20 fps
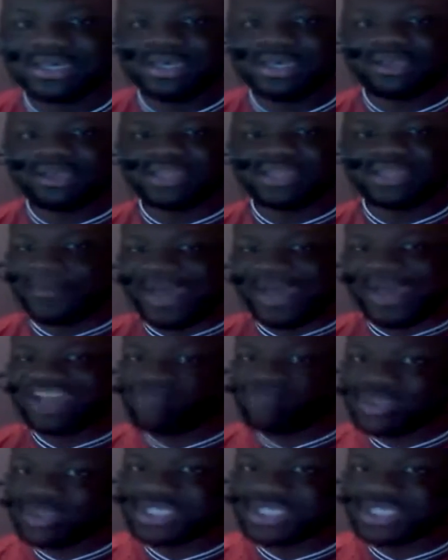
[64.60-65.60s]
the match
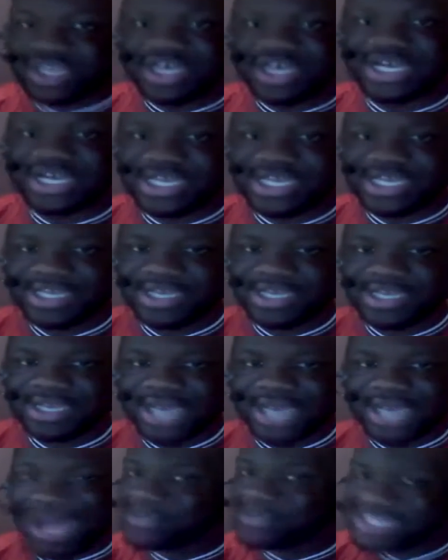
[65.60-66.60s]
was good.
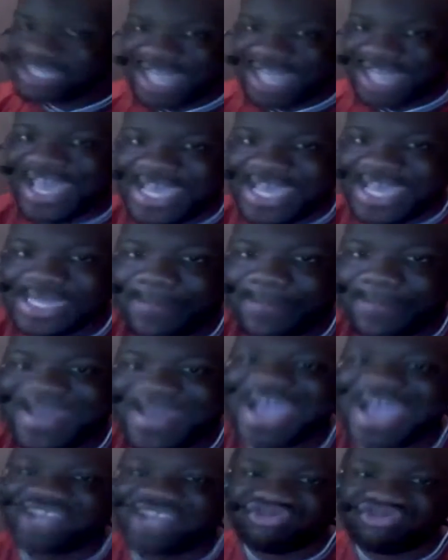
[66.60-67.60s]
I was liking the
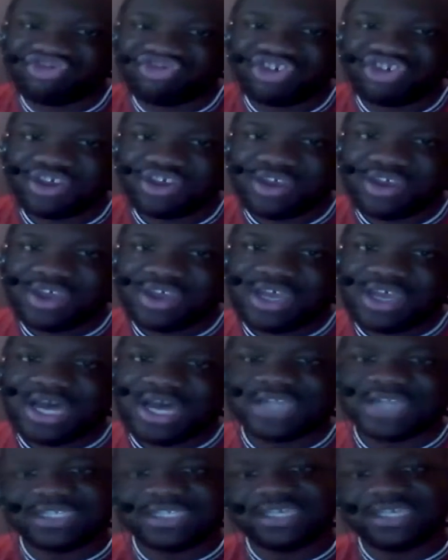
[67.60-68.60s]
match
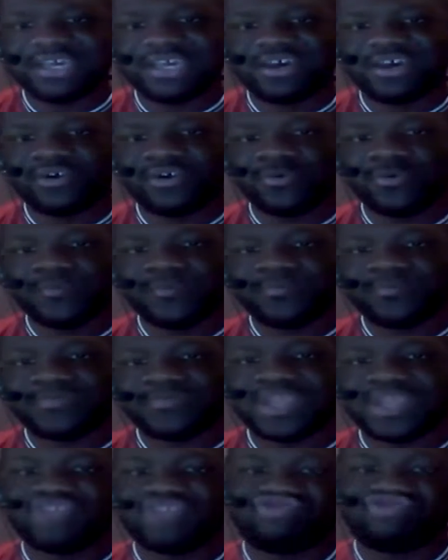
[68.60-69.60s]
until
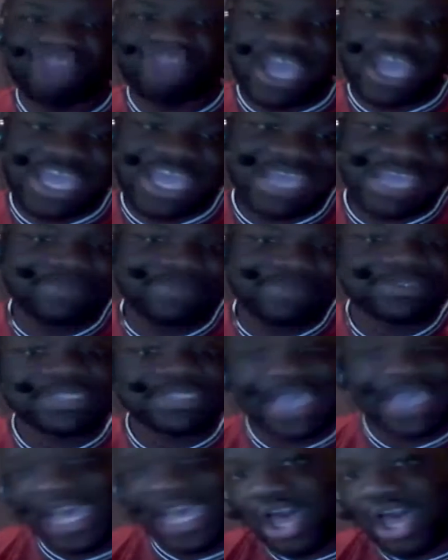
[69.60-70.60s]
James
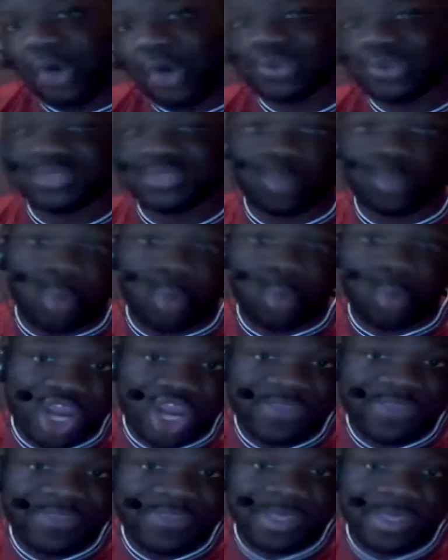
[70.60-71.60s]
Ellsworth